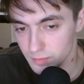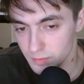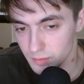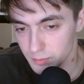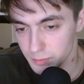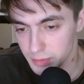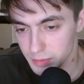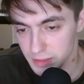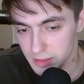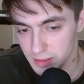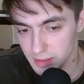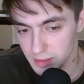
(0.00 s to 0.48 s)

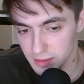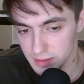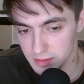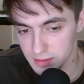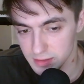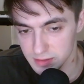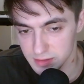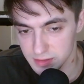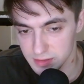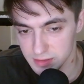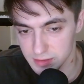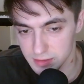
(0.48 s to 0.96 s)

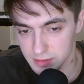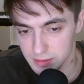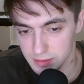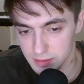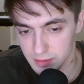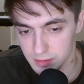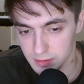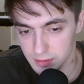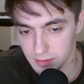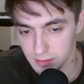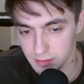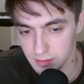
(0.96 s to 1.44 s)
because
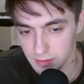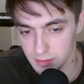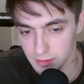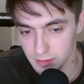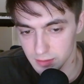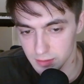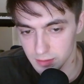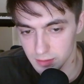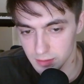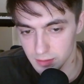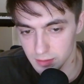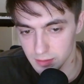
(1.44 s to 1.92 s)

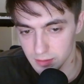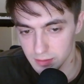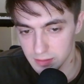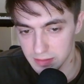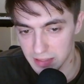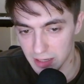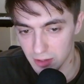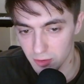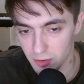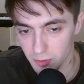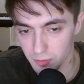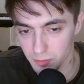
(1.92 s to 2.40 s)

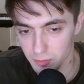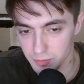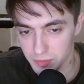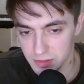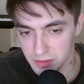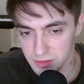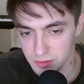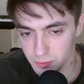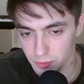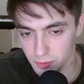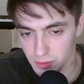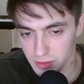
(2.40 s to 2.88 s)
now
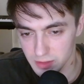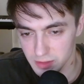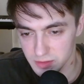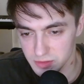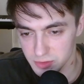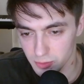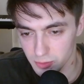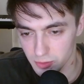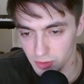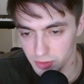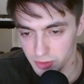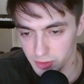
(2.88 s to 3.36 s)
this rook is
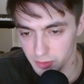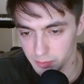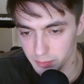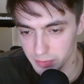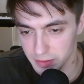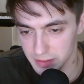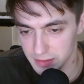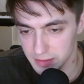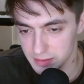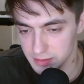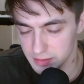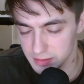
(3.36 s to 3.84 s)
no longer
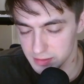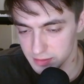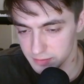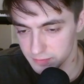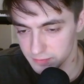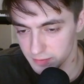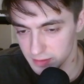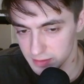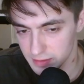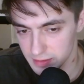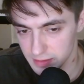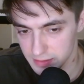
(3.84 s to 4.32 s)
pinned
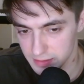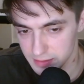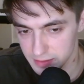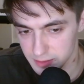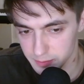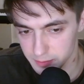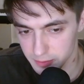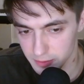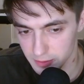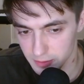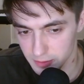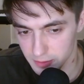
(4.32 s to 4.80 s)
defending this
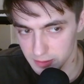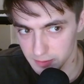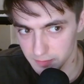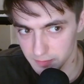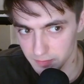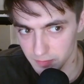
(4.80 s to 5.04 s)
pawn,